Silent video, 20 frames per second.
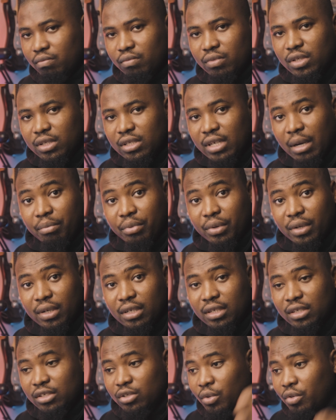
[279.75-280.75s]

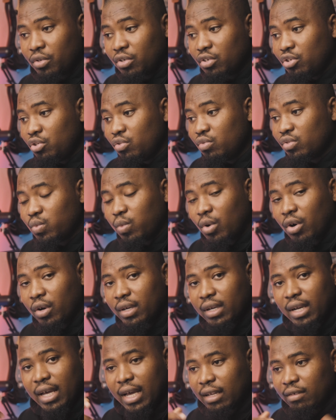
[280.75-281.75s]
separately, so you can use
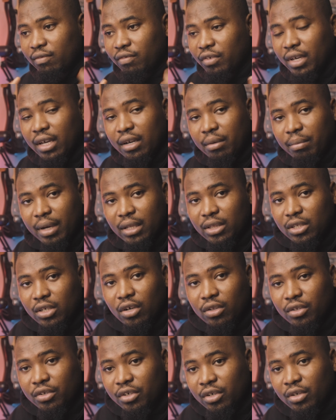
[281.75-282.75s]
one and forget about the
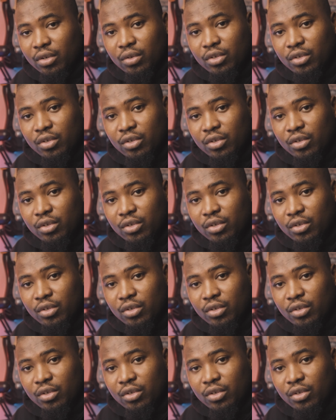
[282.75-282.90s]
other,